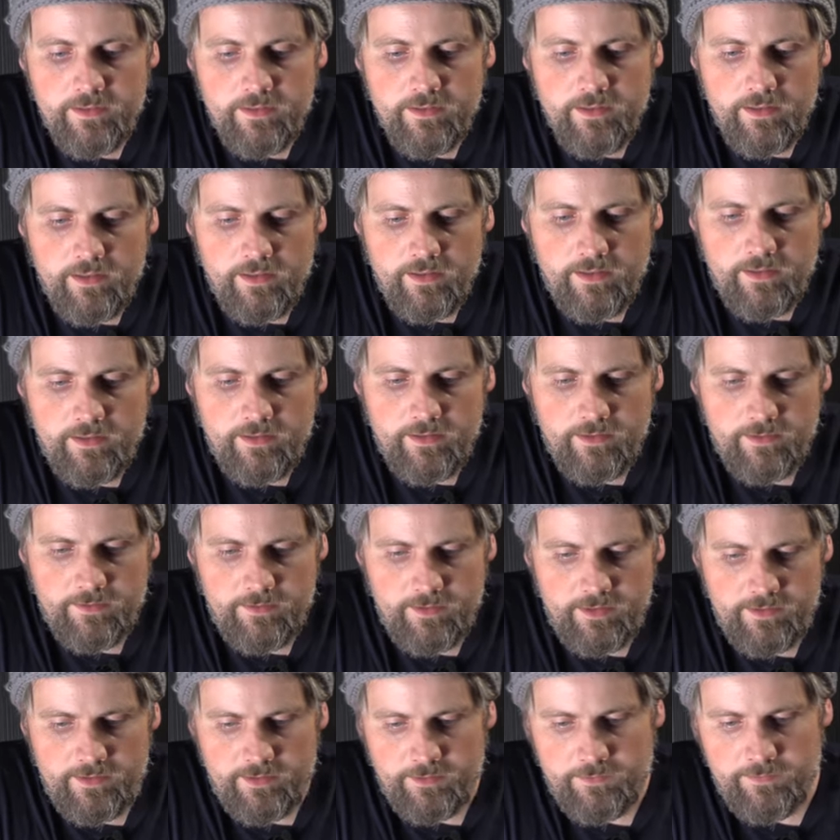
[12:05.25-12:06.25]
Uh,
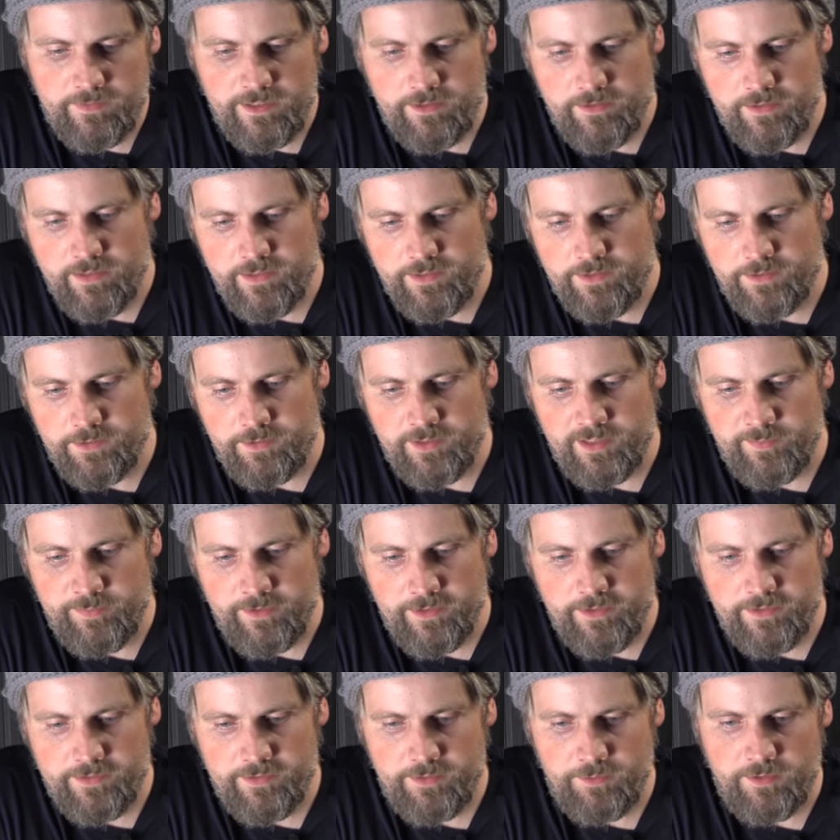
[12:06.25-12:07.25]
it's a very sturdy
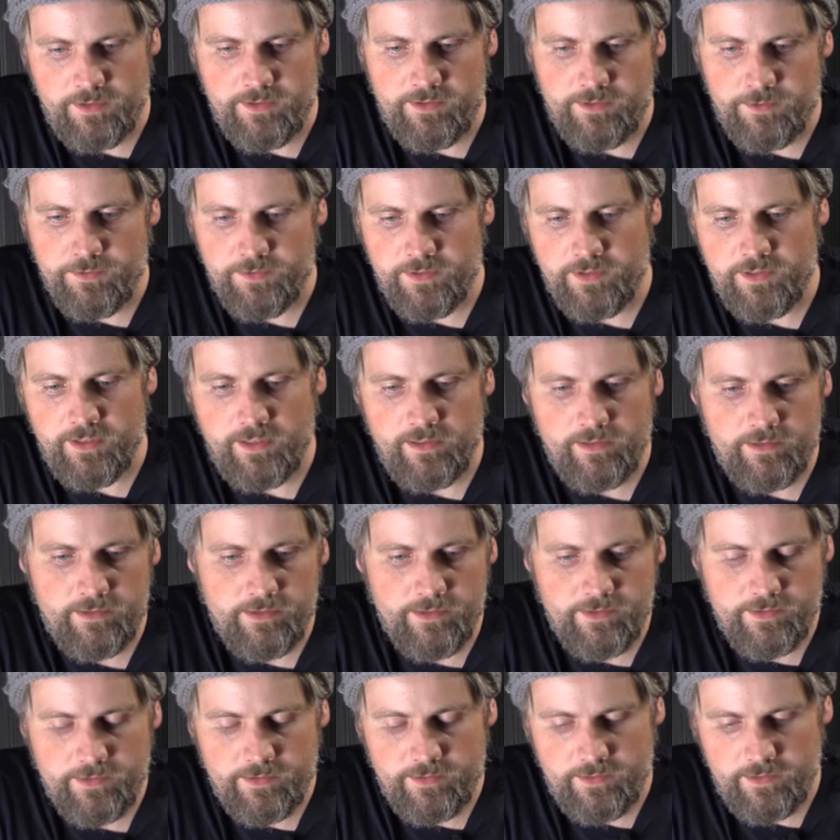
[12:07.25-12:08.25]
box. You can choose the
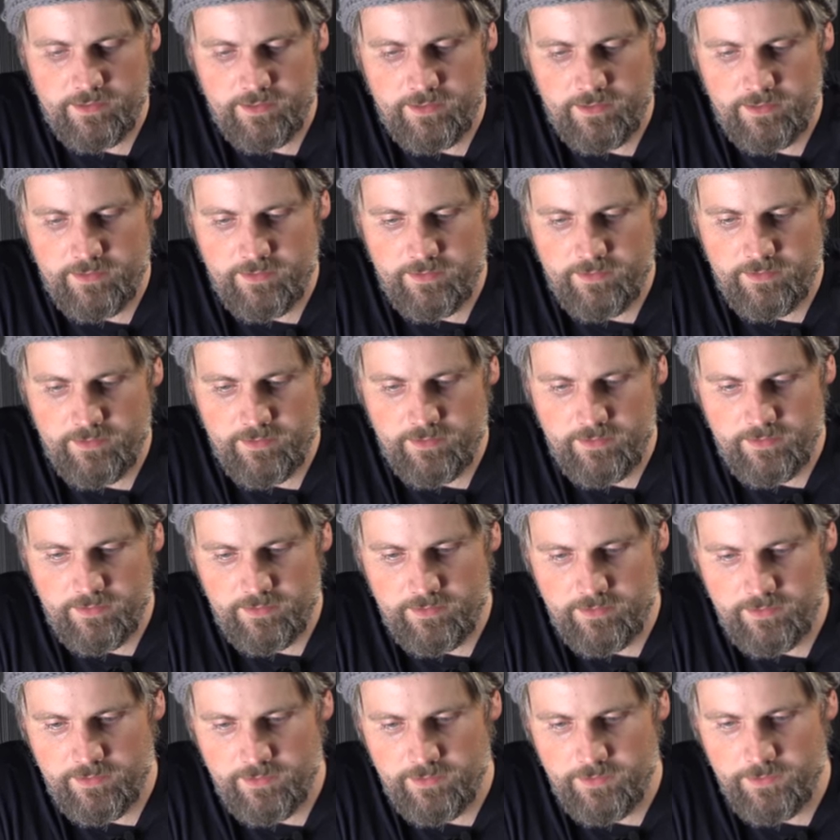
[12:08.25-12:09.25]
colors, and
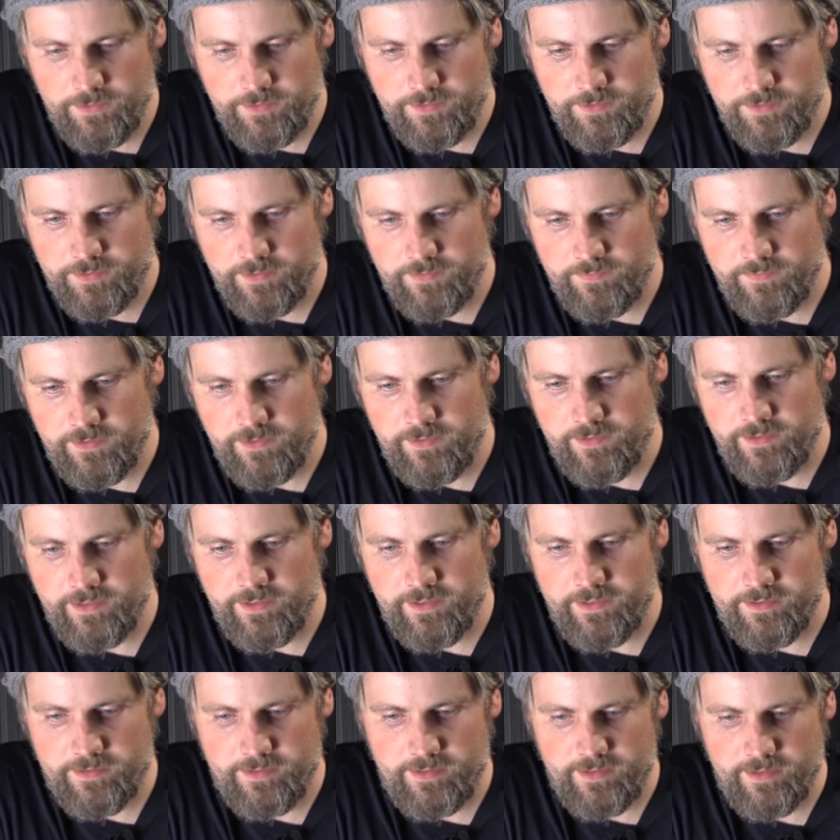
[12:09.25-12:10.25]
uh, it looks very
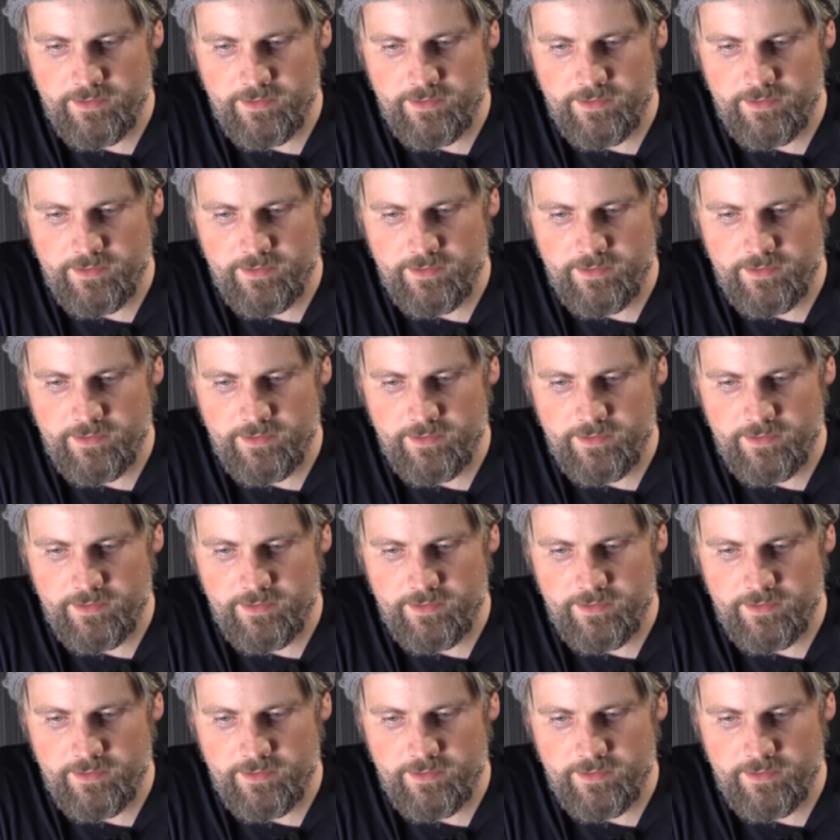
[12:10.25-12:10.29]
nice.